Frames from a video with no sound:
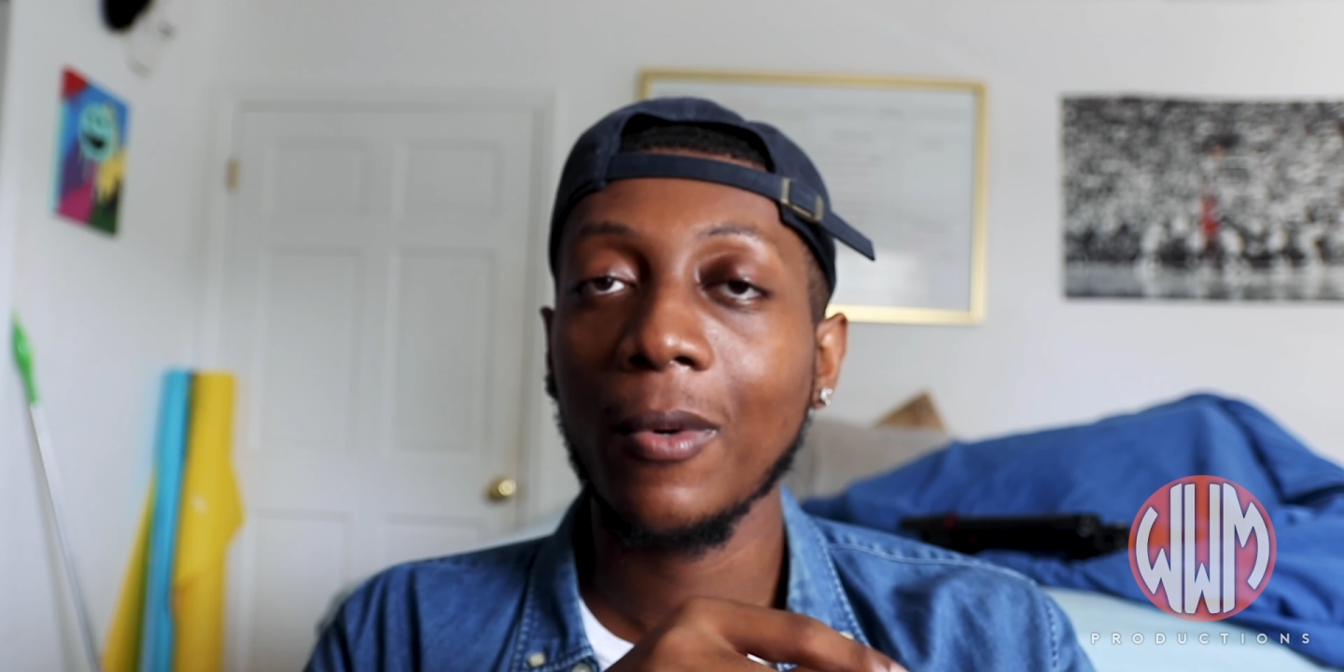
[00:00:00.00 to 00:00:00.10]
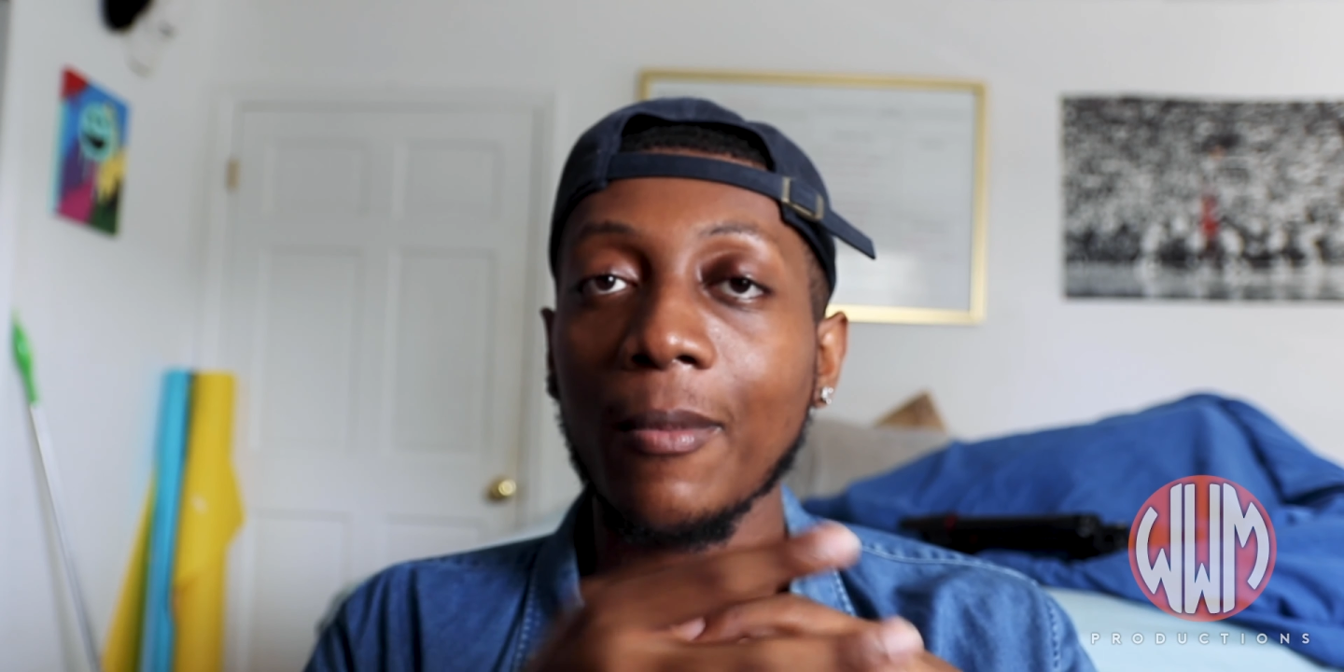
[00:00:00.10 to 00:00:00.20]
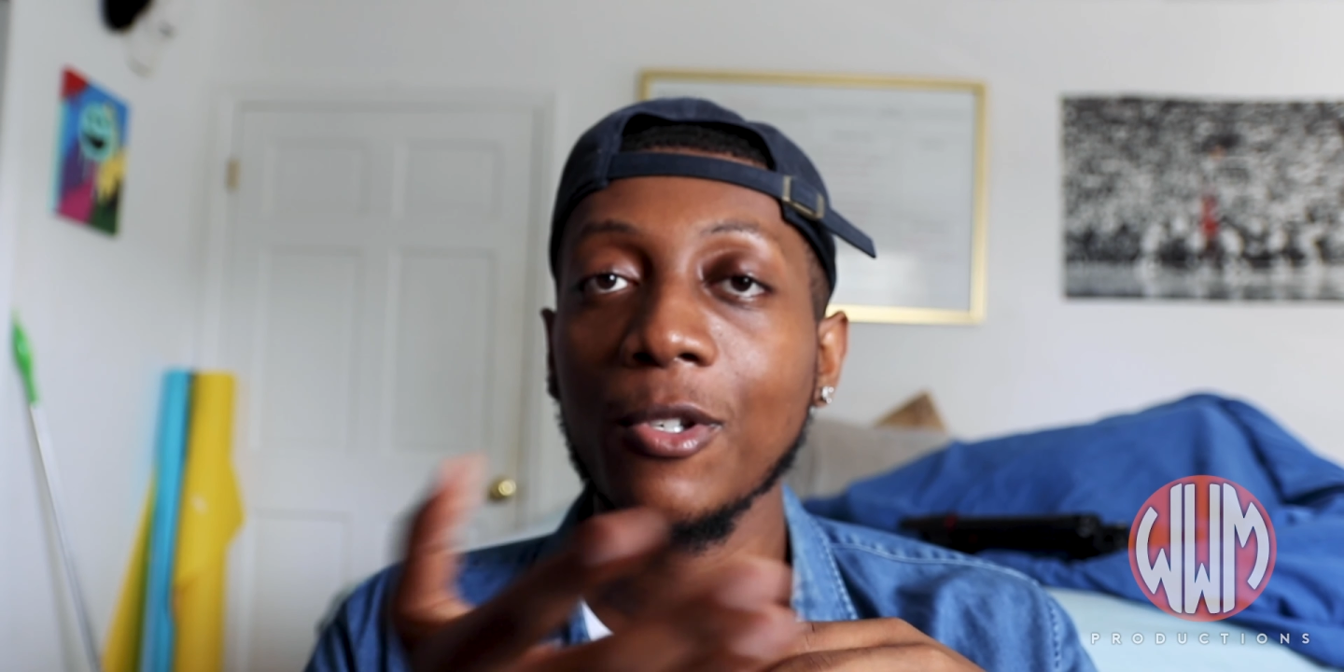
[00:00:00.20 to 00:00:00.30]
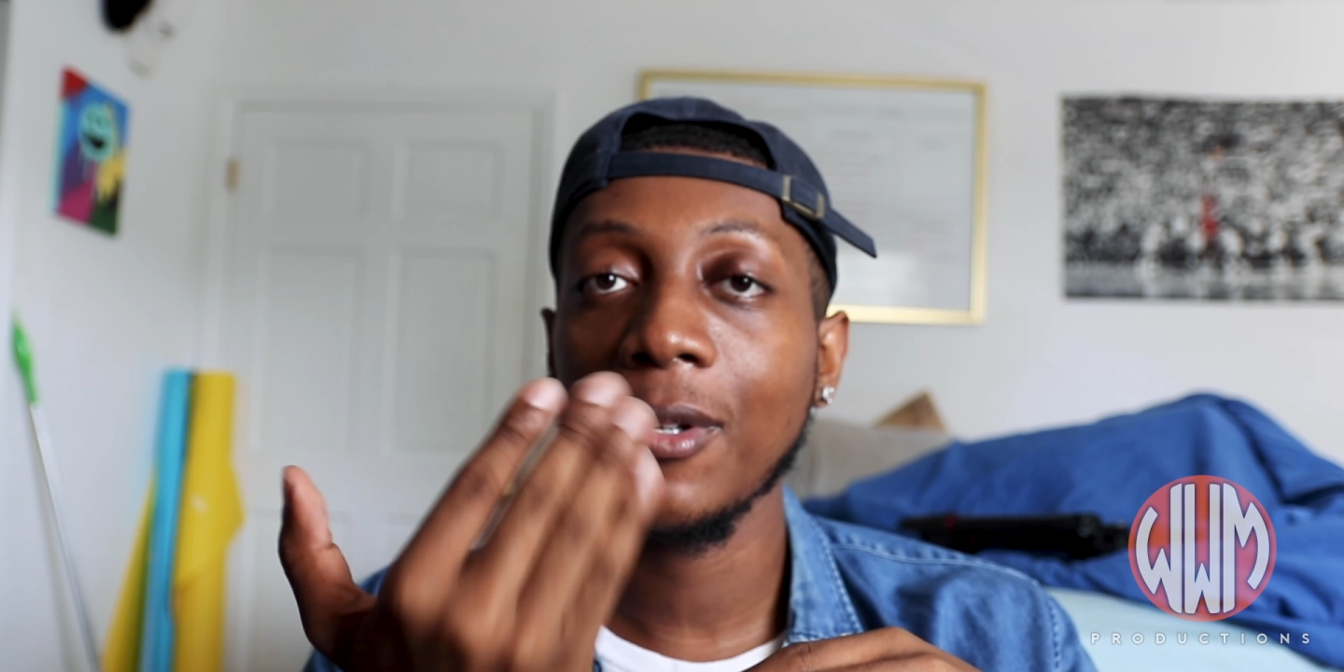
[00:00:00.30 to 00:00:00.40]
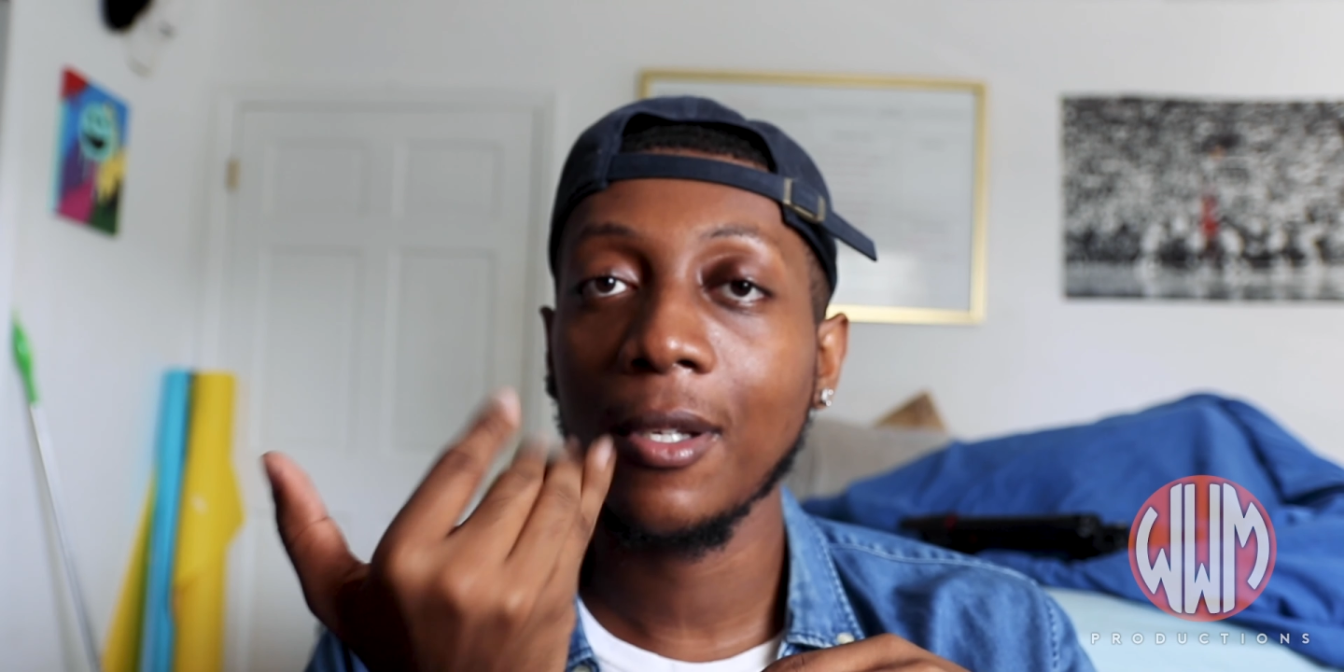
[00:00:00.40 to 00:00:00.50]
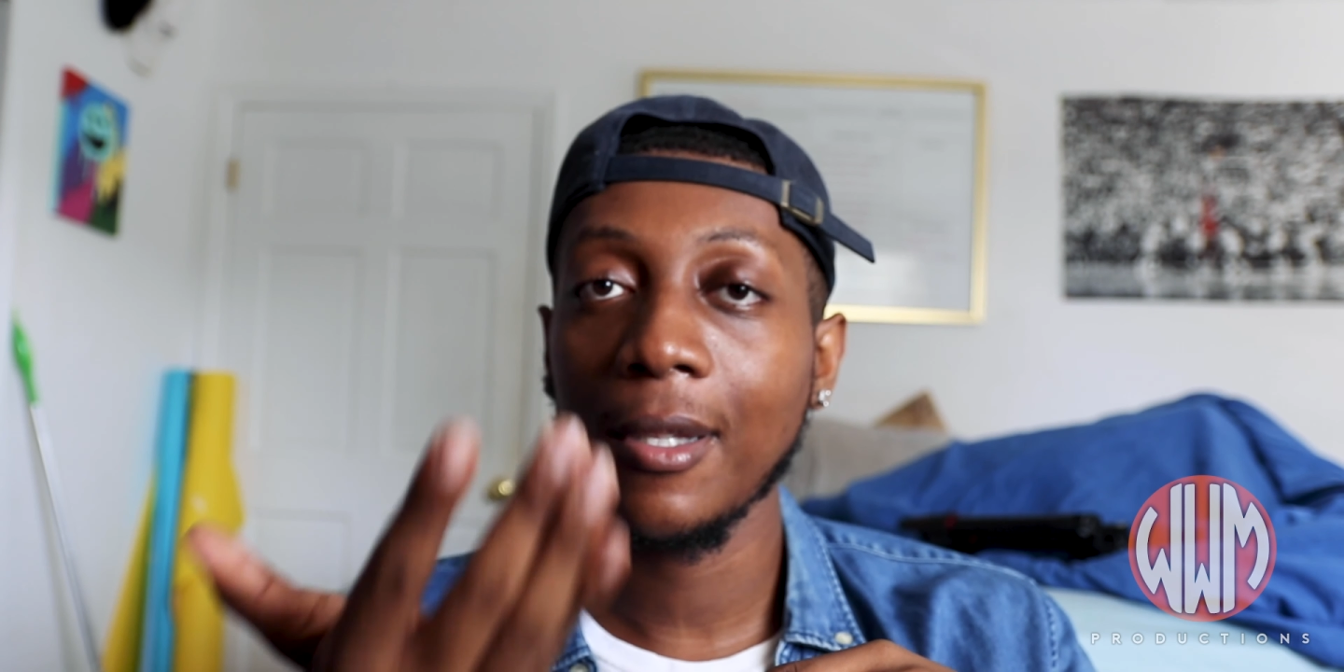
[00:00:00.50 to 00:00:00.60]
when I'm shooting